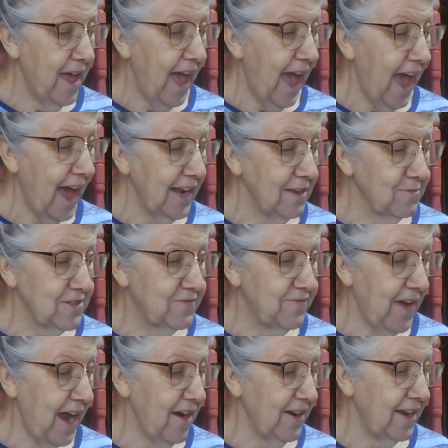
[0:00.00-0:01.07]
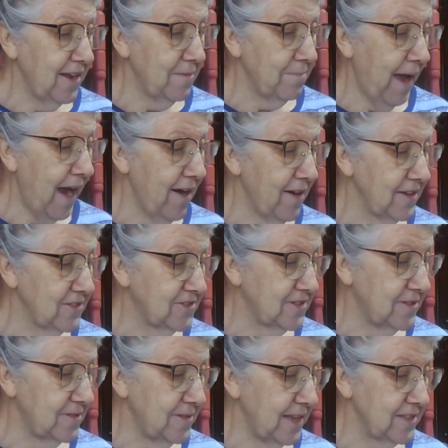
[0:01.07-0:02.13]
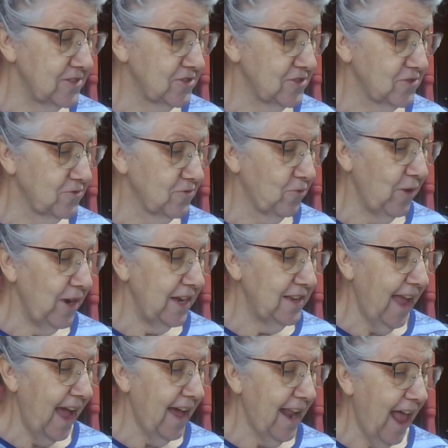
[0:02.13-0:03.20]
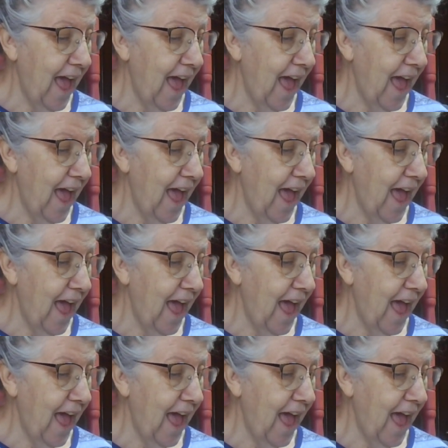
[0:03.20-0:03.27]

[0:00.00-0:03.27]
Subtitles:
Alan was very embarrassed and squeaked out,